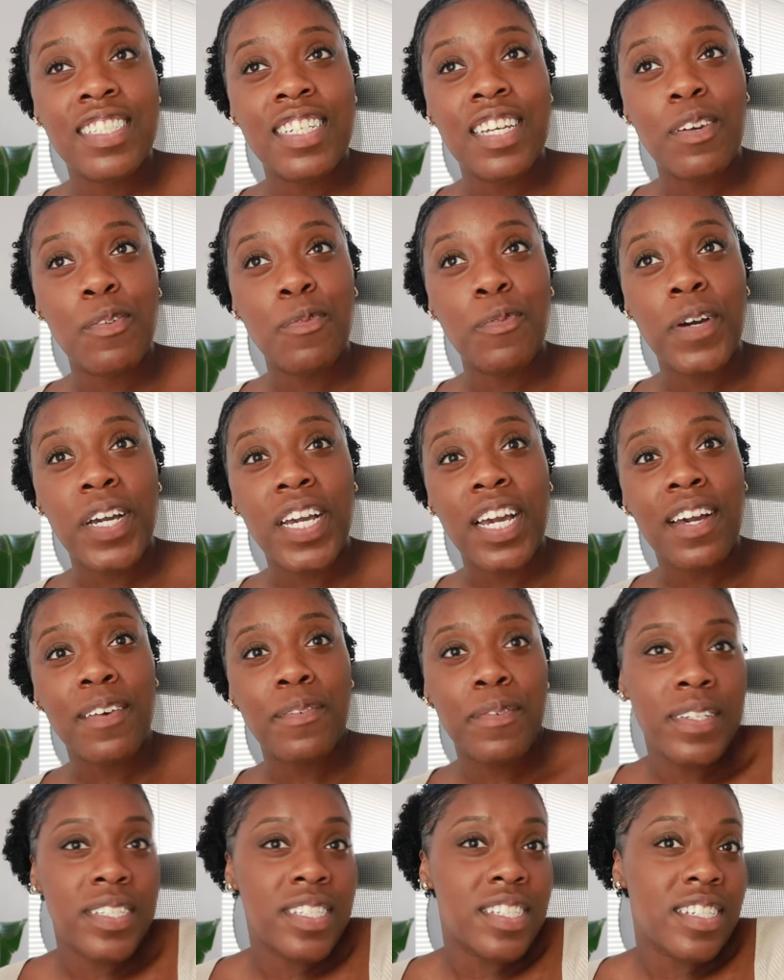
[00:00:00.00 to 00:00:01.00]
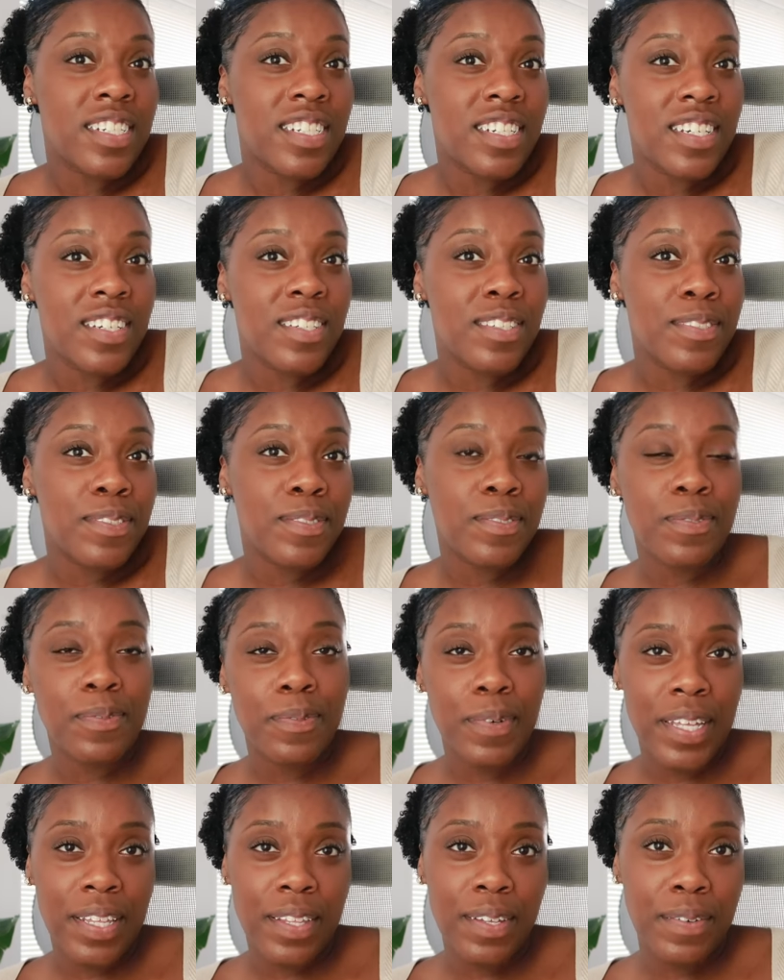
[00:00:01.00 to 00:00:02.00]
and what God wants to do
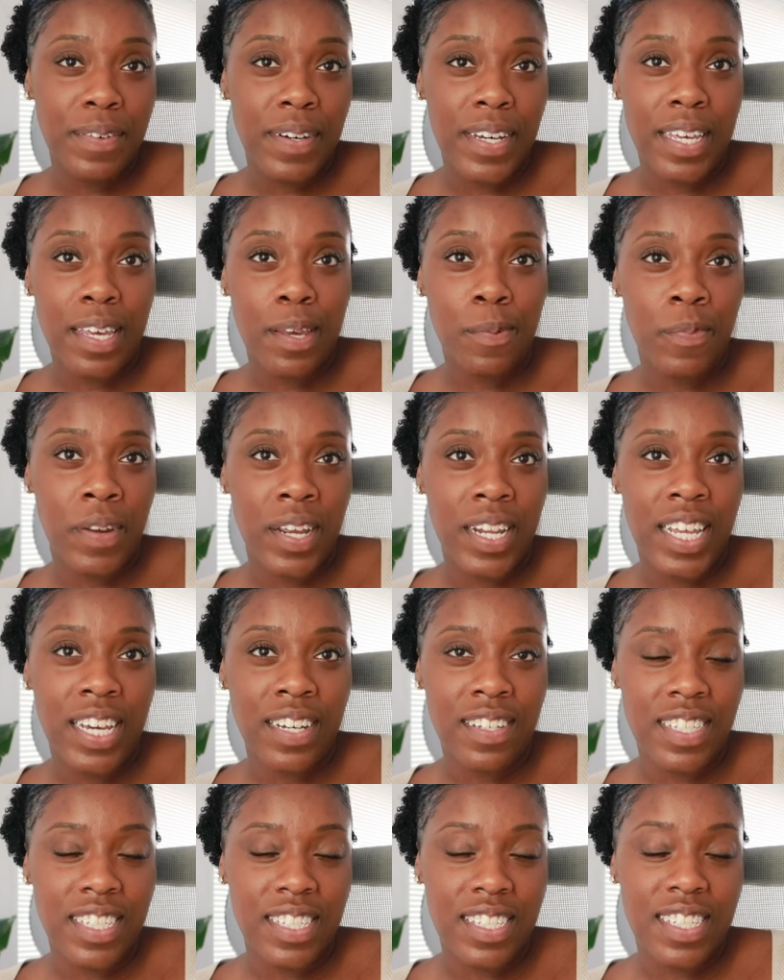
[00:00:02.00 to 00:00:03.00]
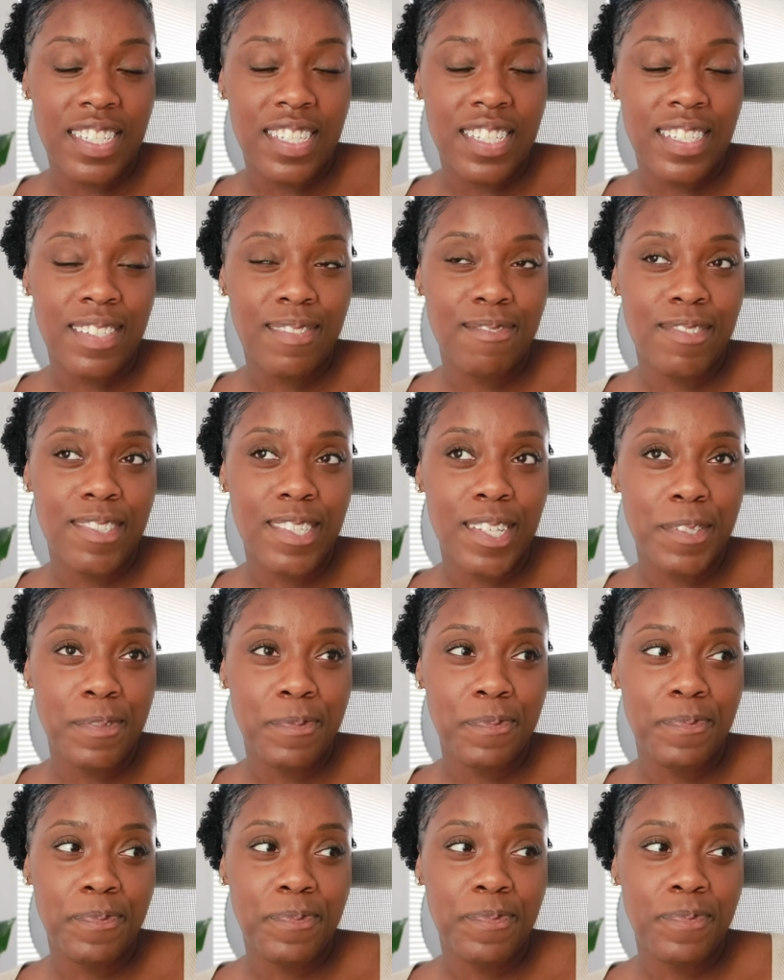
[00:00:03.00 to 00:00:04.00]
with who I am right now in this season. So